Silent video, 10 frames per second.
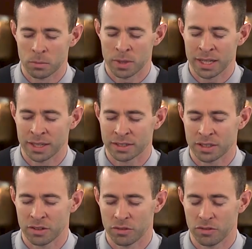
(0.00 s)
meanings
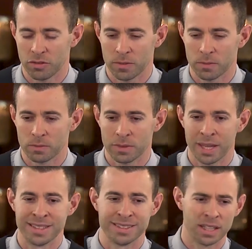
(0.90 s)
of
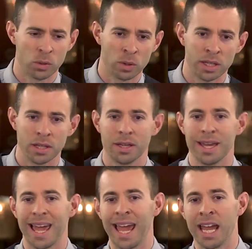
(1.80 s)
antiquity
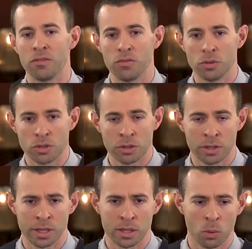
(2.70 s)
and
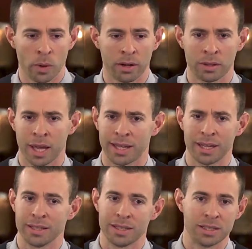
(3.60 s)
futurity, to where, like,
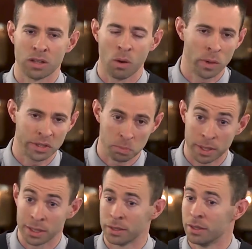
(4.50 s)
it's always
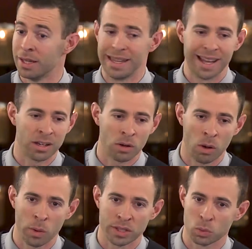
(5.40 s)
been and it
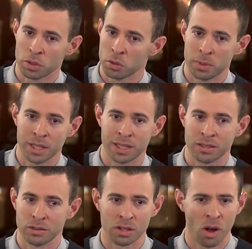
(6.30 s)
always will be,
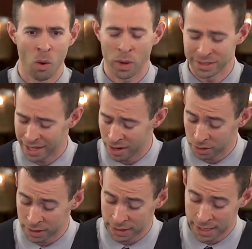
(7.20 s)
and you can always
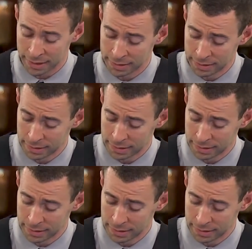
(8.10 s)
count on that.